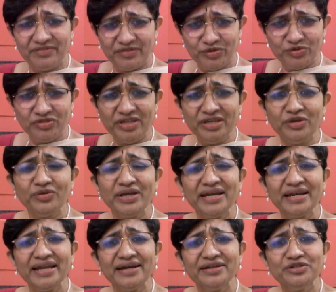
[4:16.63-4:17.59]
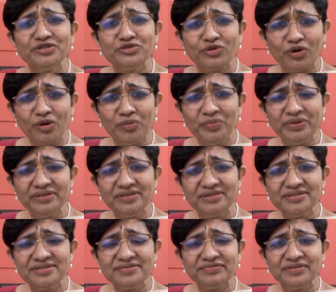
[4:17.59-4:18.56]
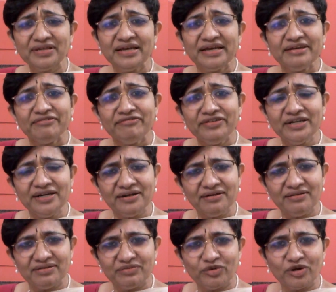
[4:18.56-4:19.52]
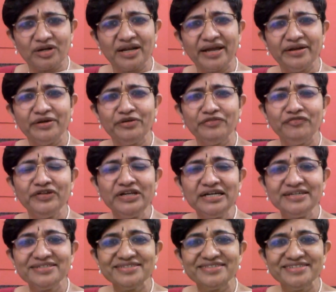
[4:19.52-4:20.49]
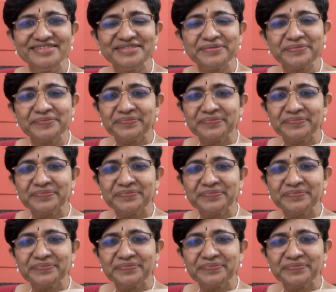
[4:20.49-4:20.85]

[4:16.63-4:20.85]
Do you think you can get a job in this field? What kind of field is this?